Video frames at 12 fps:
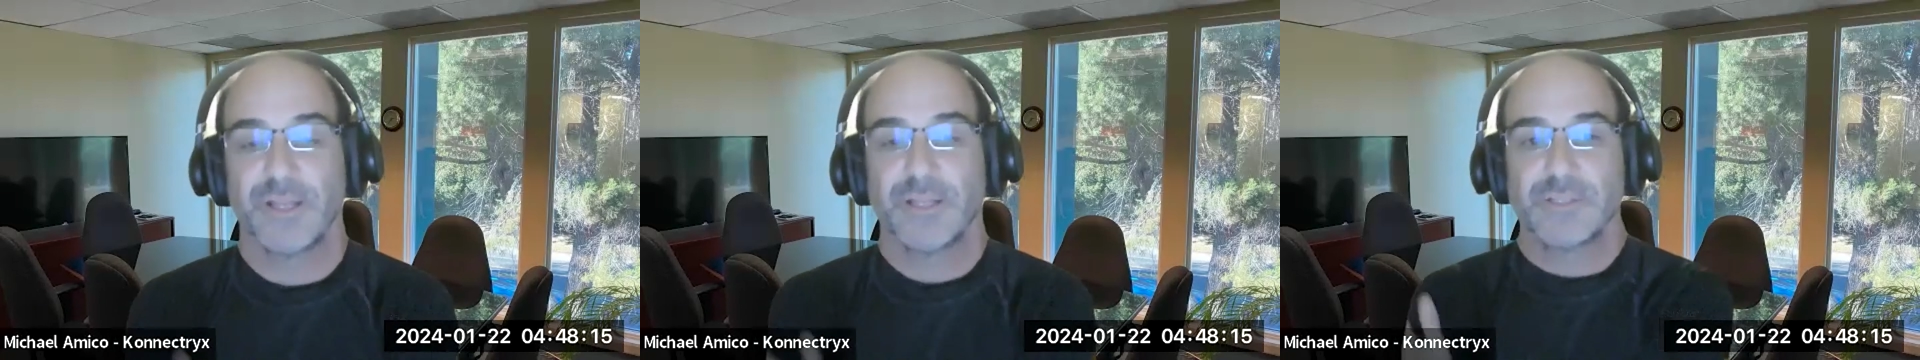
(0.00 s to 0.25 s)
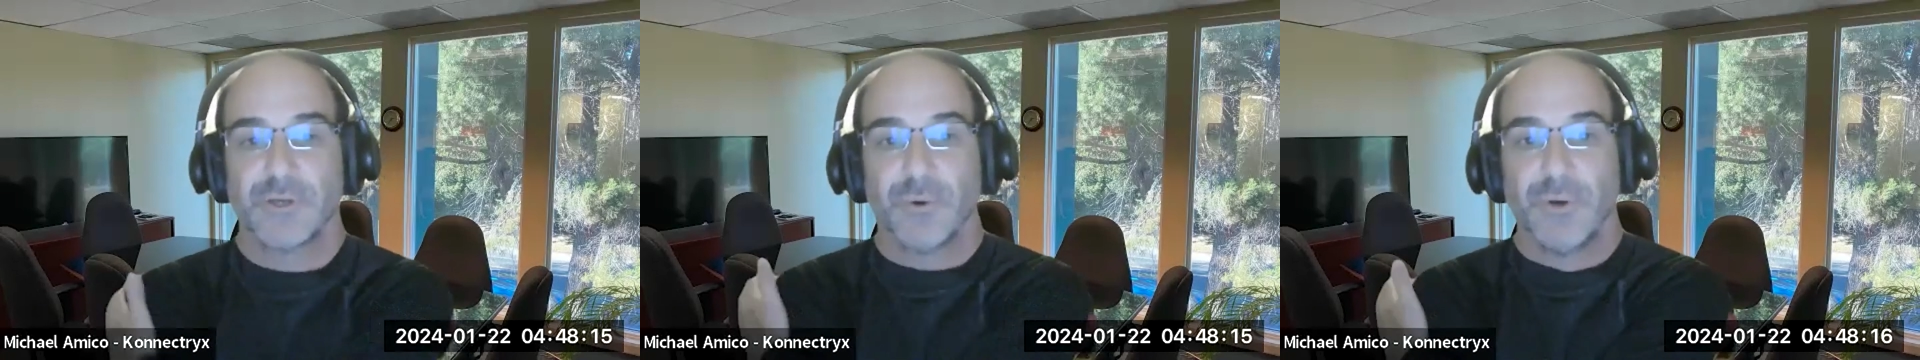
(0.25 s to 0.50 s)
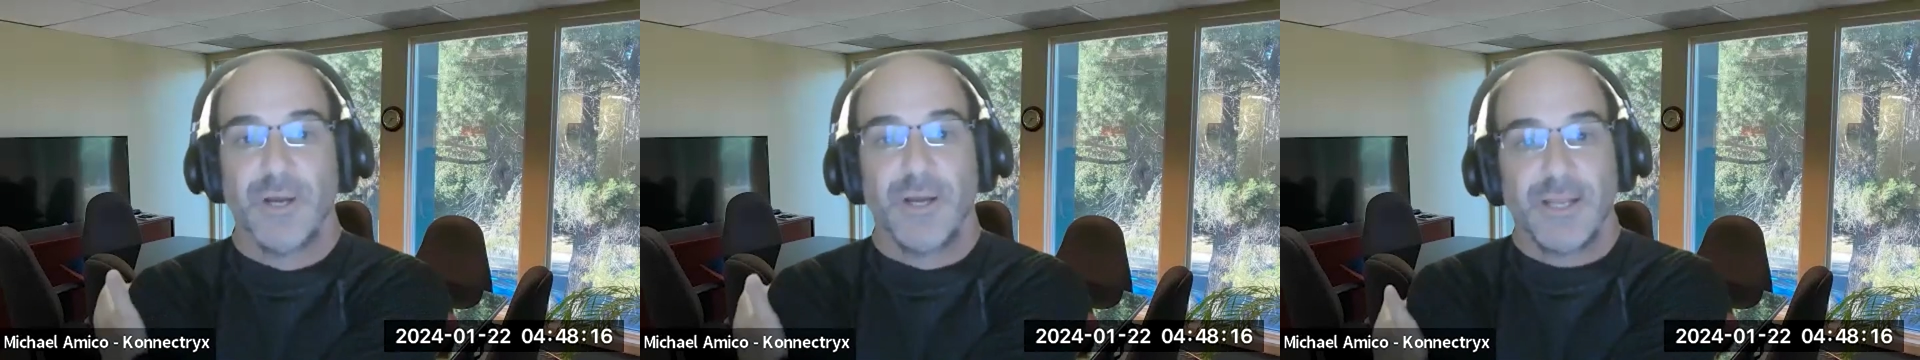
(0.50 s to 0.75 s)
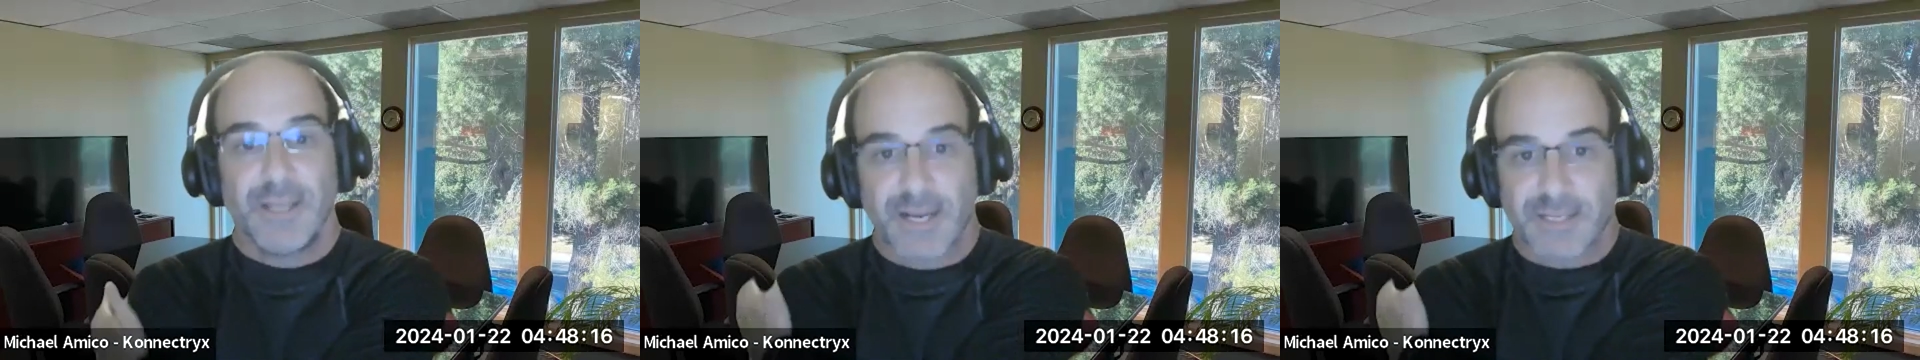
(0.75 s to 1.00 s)
And so,
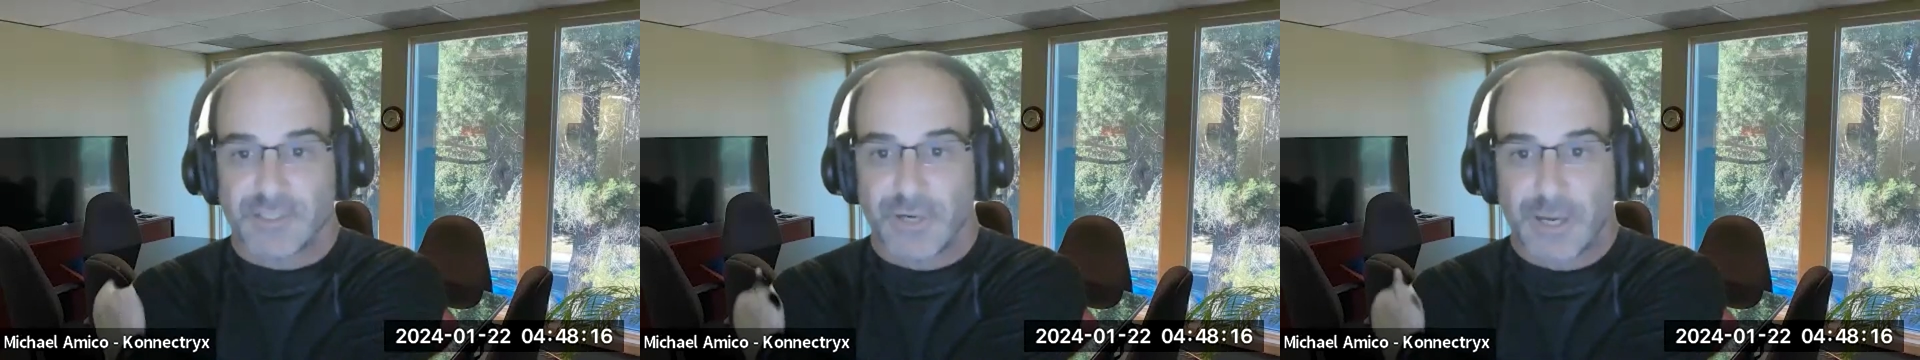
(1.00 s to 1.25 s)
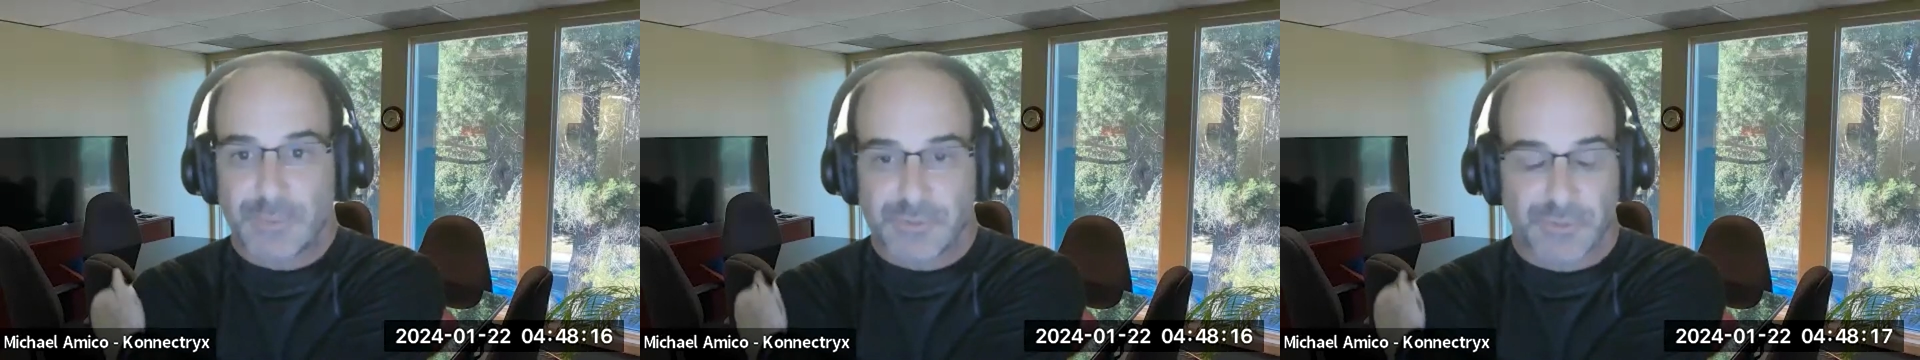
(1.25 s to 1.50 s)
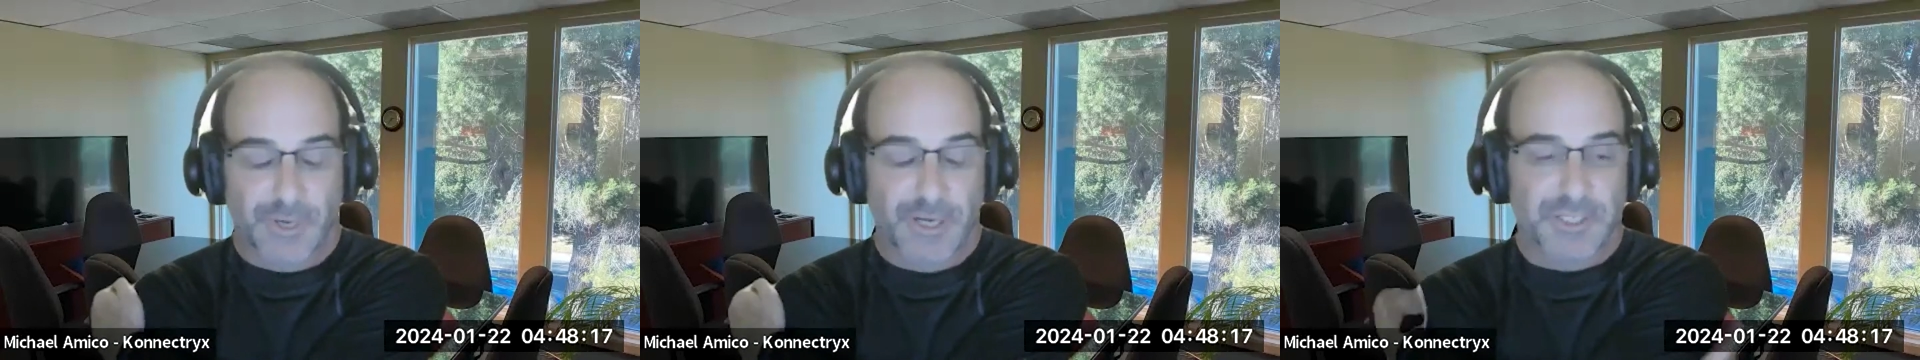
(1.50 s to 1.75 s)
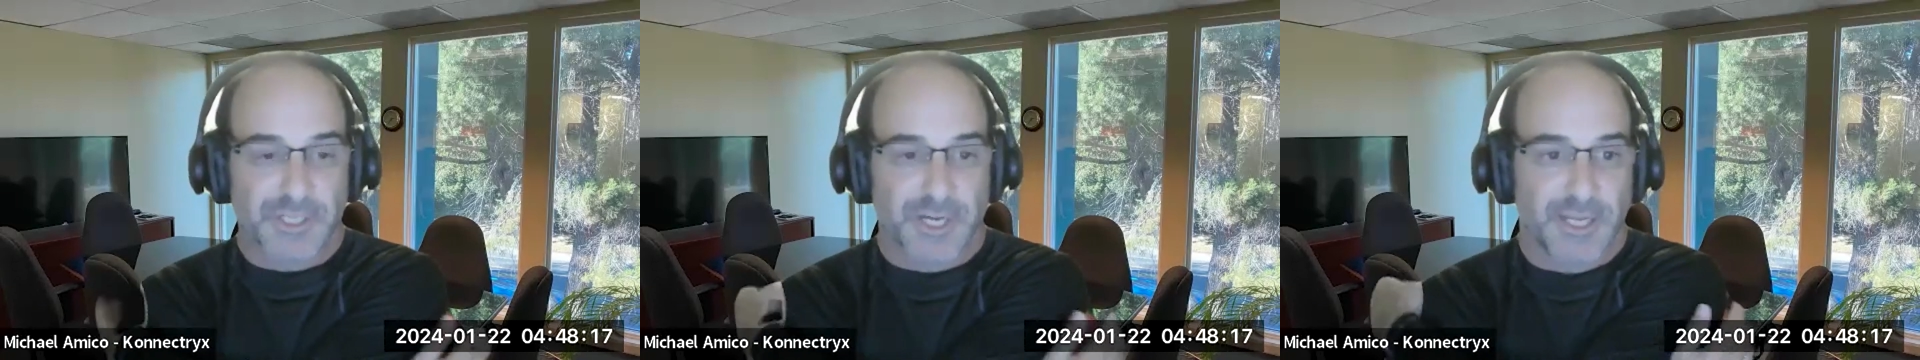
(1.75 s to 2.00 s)
yes, you're absolutely
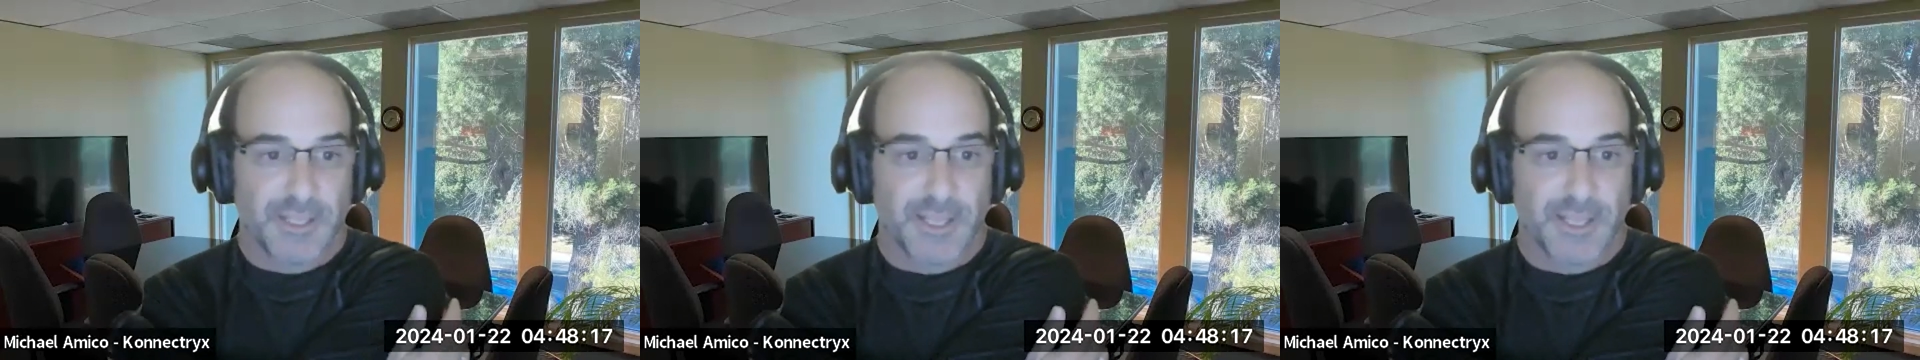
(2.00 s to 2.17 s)
right, Jackie.